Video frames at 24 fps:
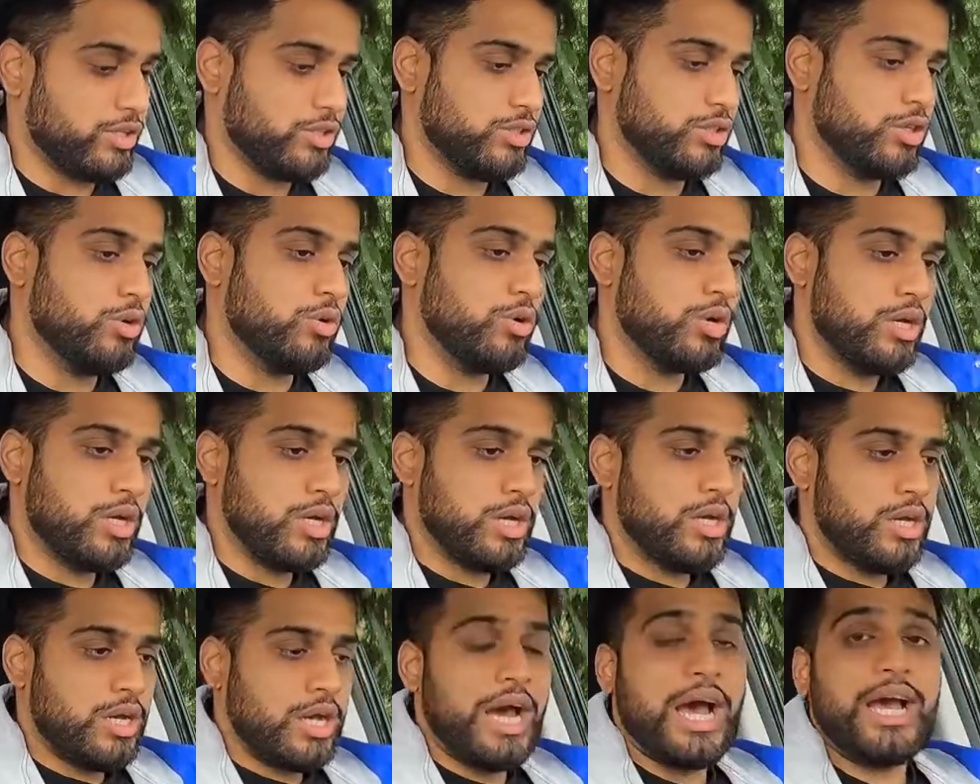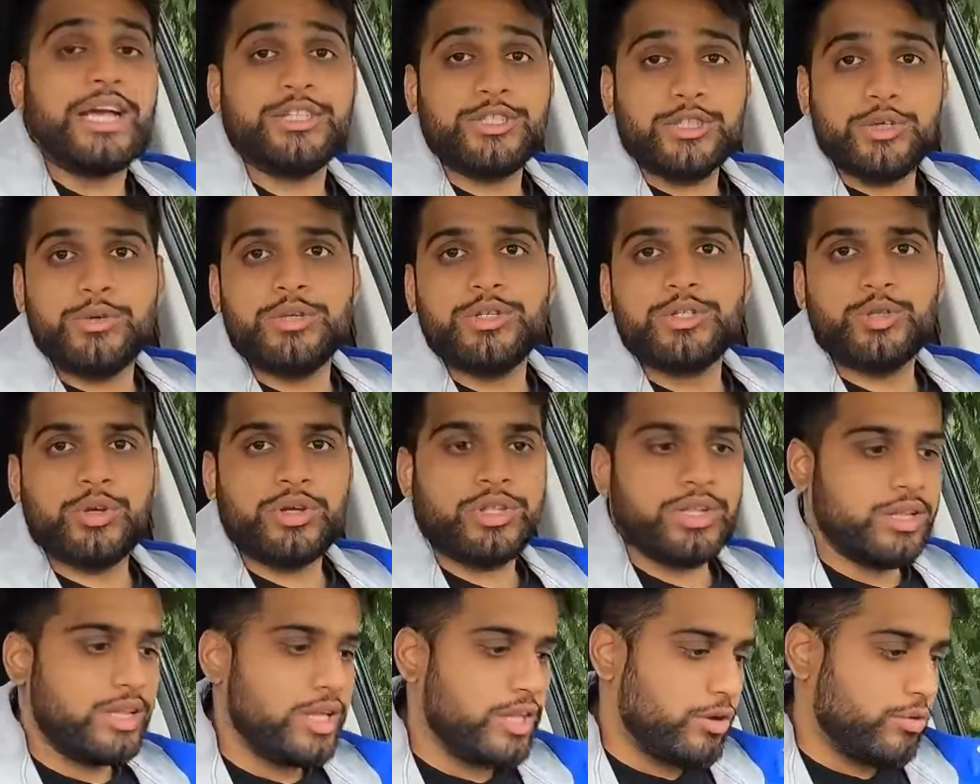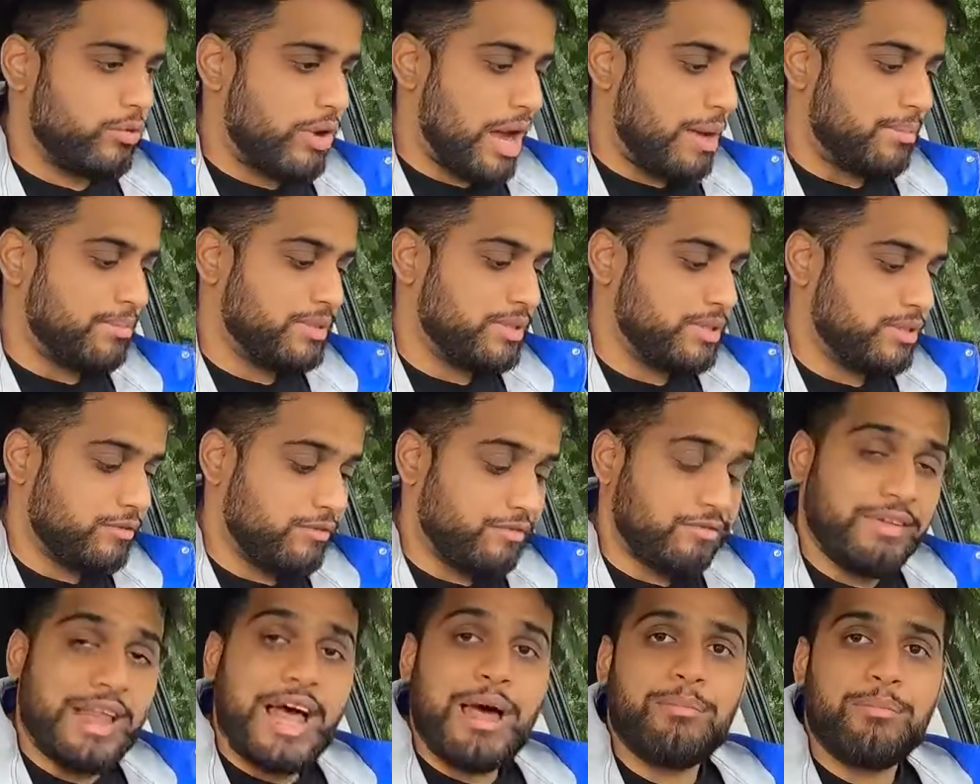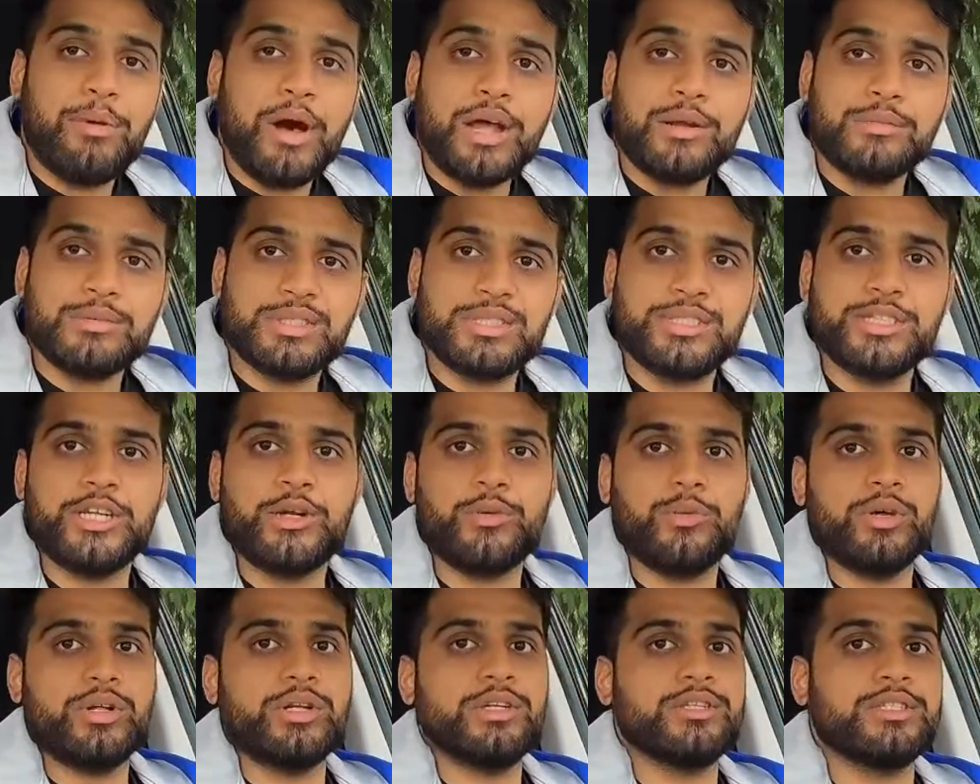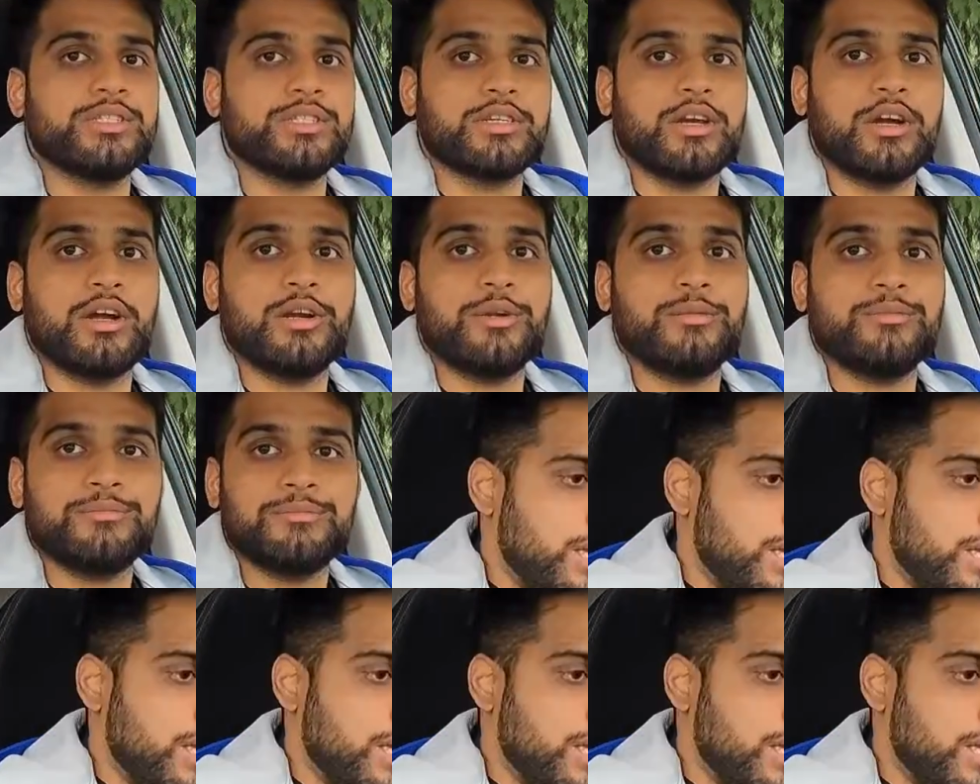So I do enjoy the leather wrapped flat bottom steering wheel in this car.